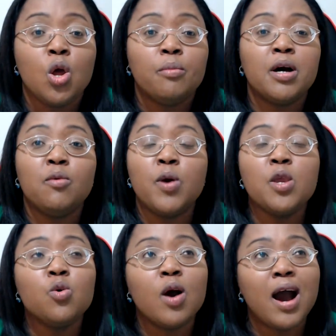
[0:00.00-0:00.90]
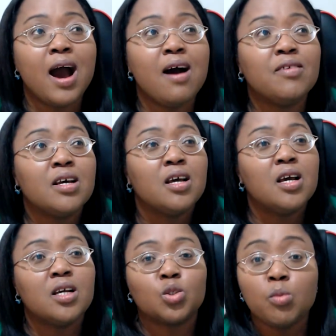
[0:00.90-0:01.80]
But when you have
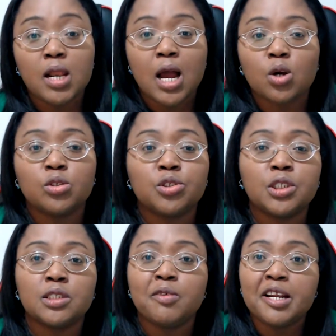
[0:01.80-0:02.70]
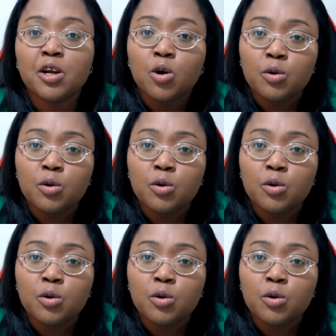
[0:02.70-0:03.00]
smaller countries, it's very,